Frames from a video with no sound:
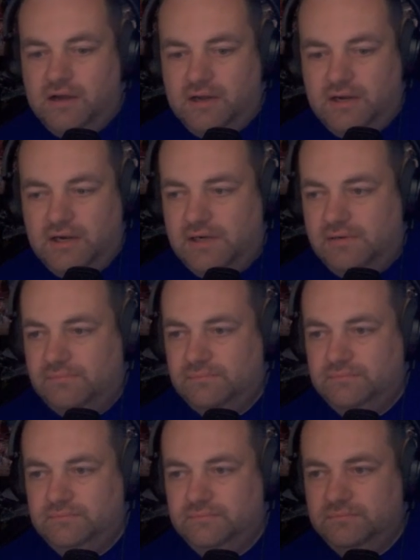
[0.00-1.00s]
I
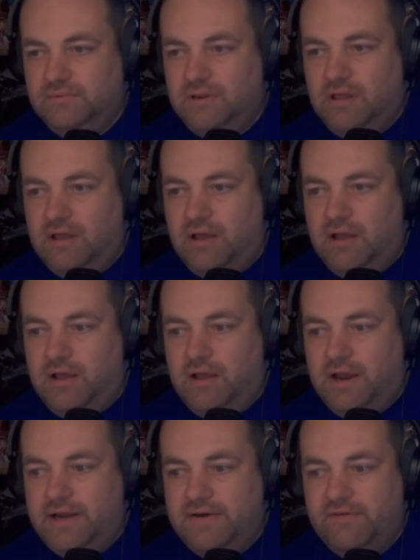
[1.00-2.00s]

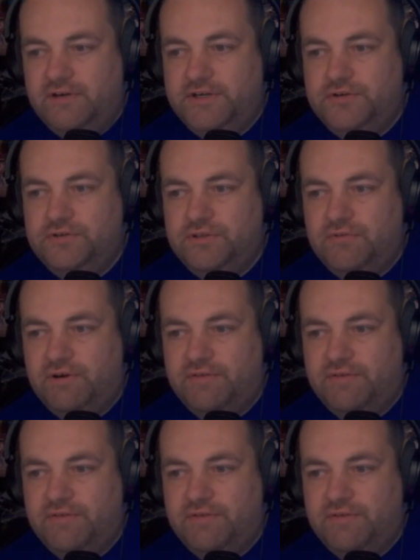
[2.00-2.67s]
never used the